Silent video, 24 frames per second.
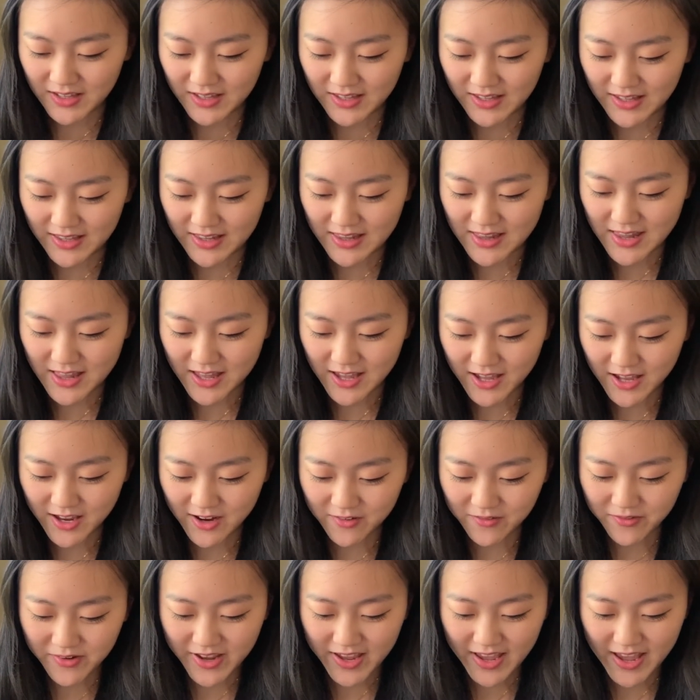And
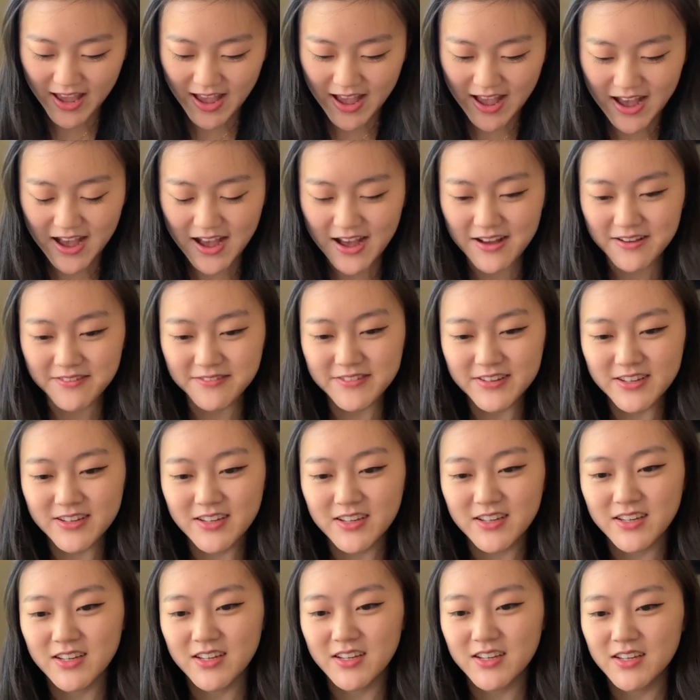then we have
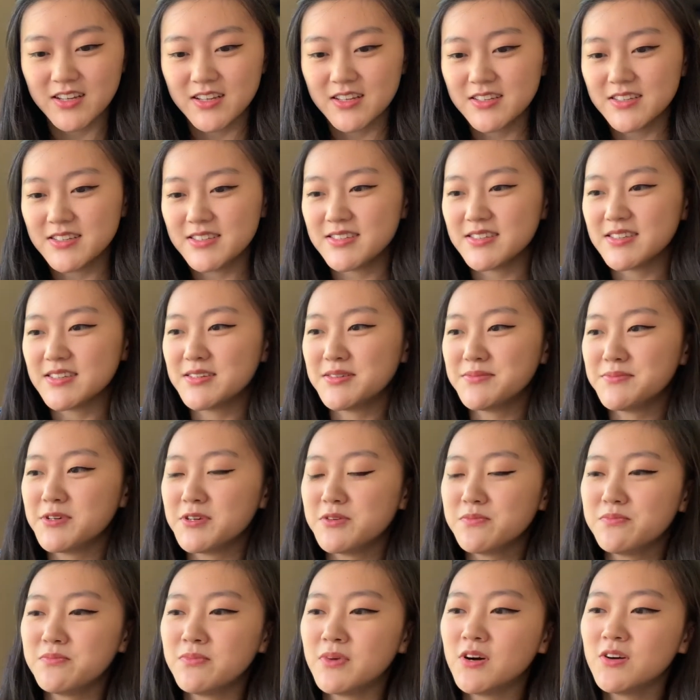some
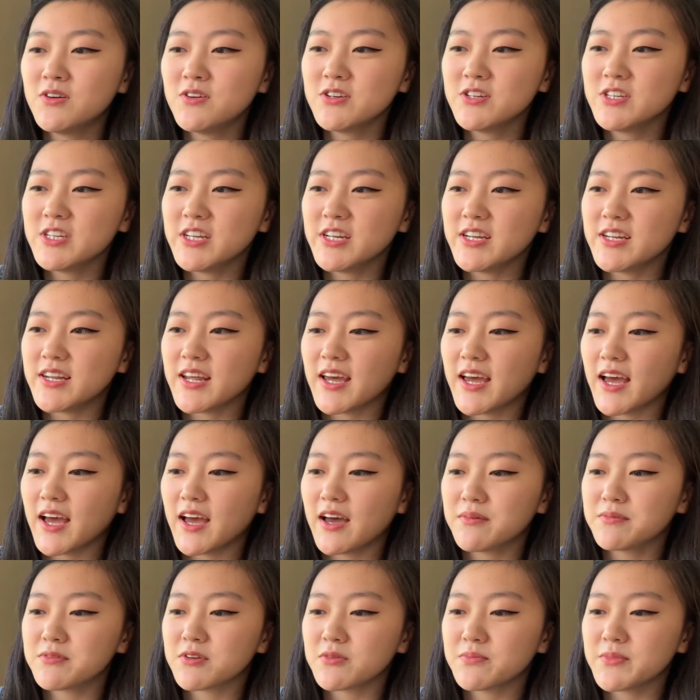emoji
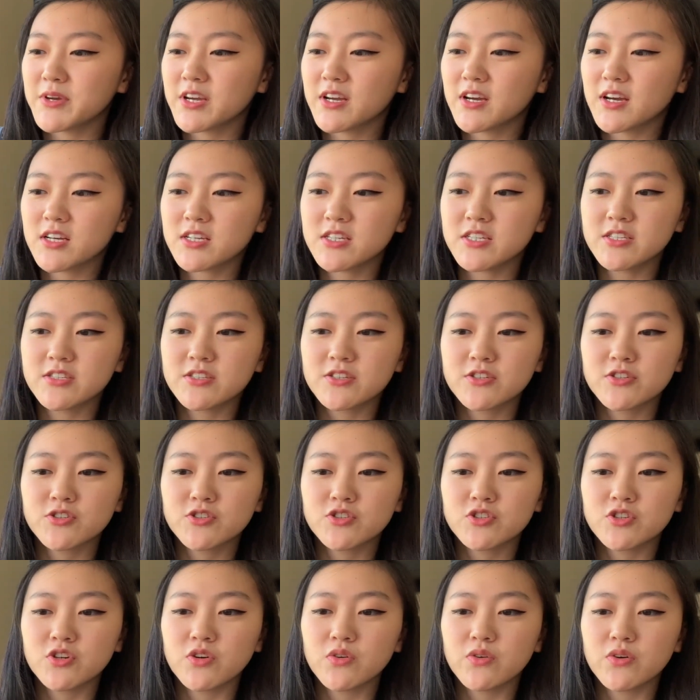tabs. Oh my gosh, these are
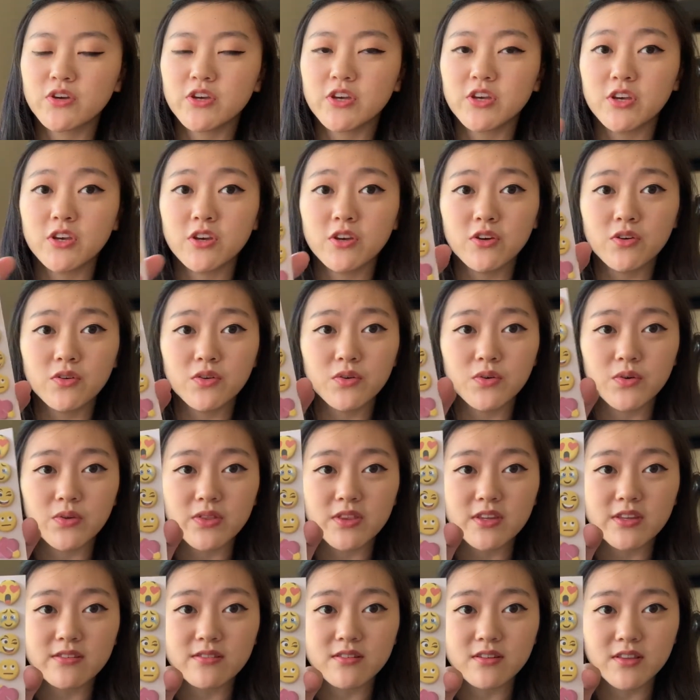so cute.
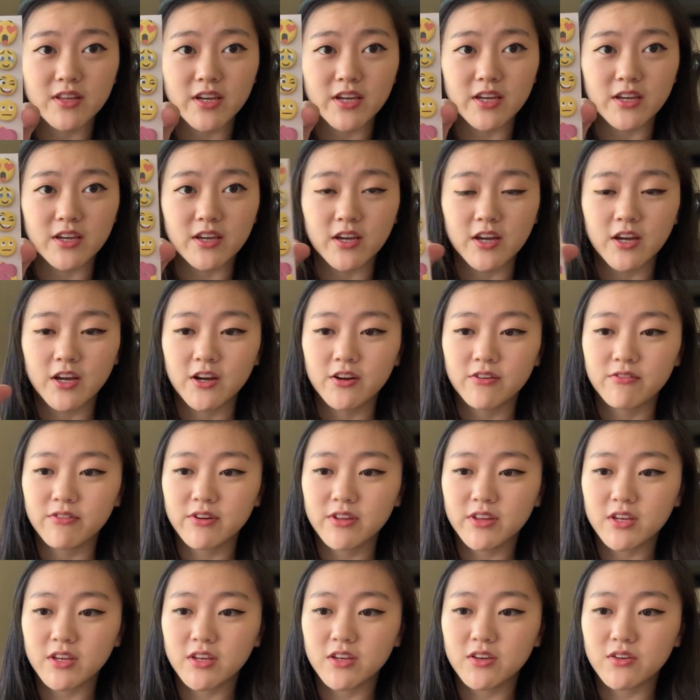These are like
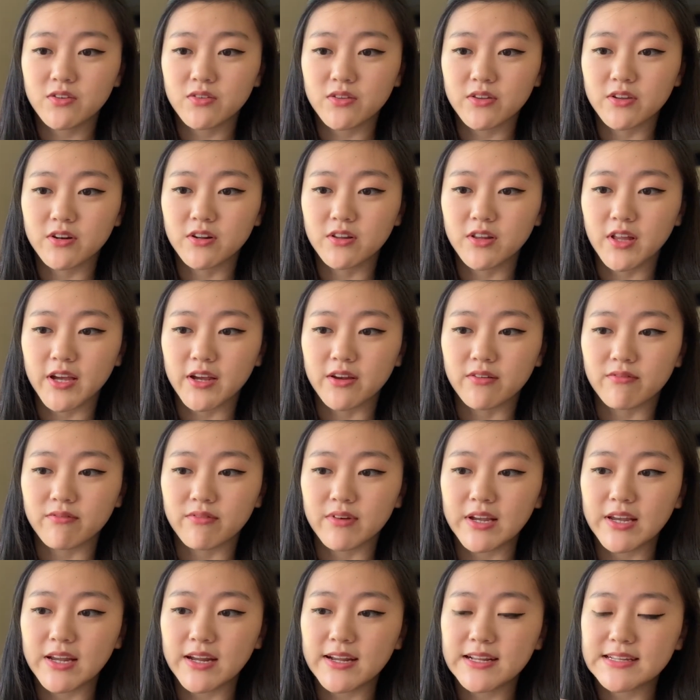really cute little like
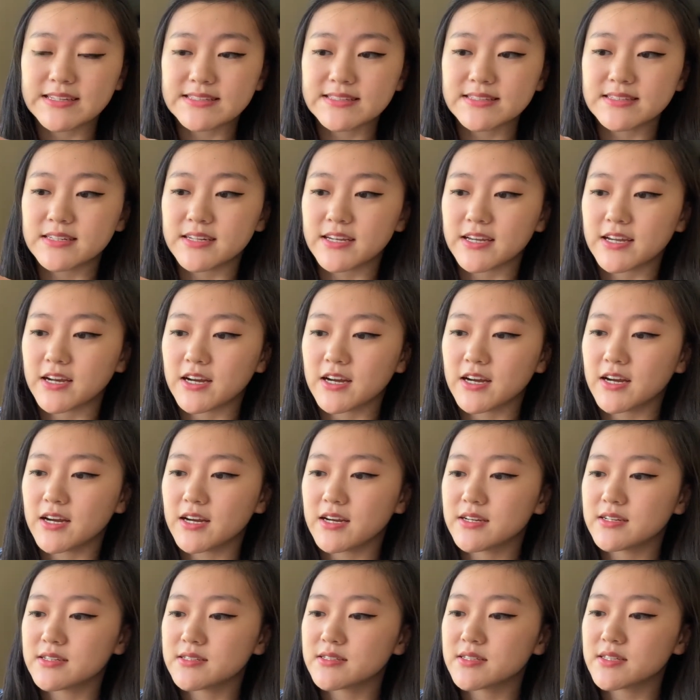reading
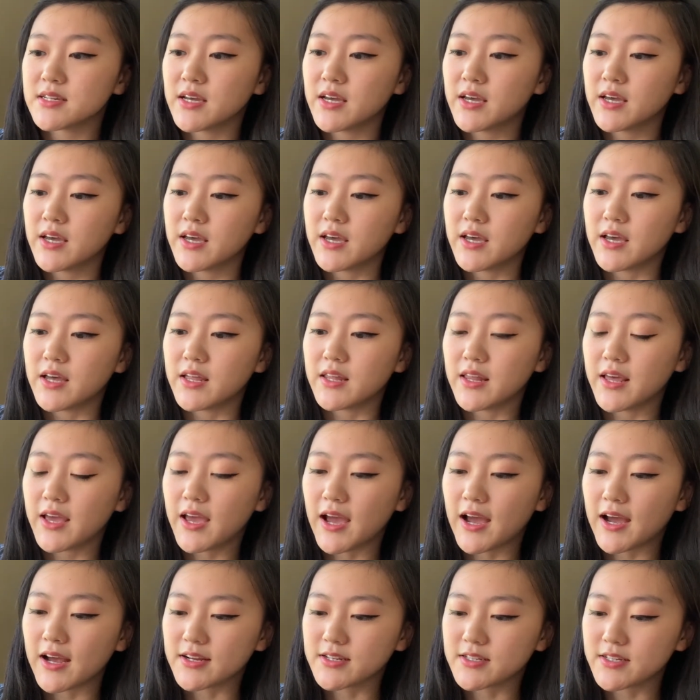stickers. And they
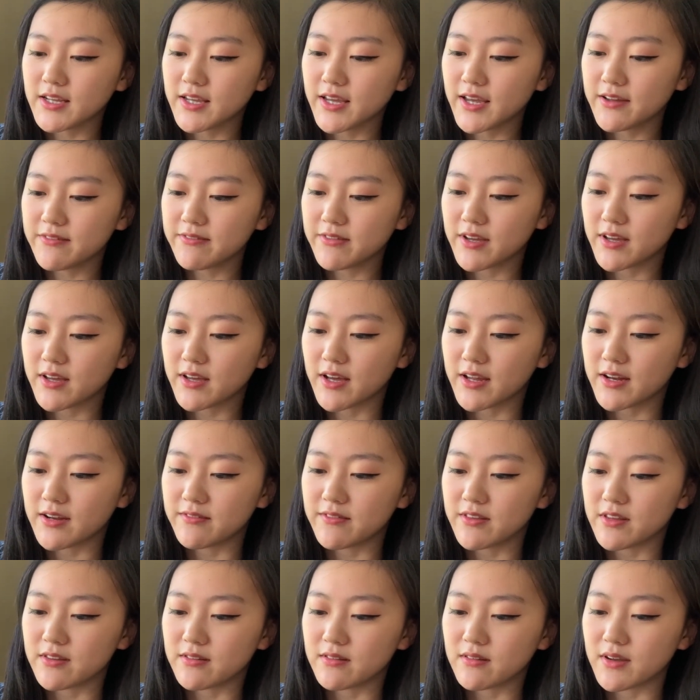actually have like kind of
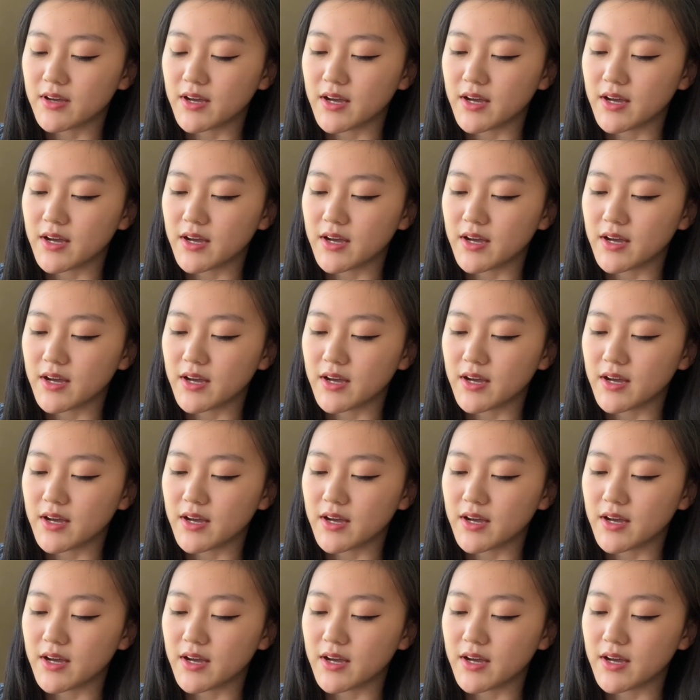this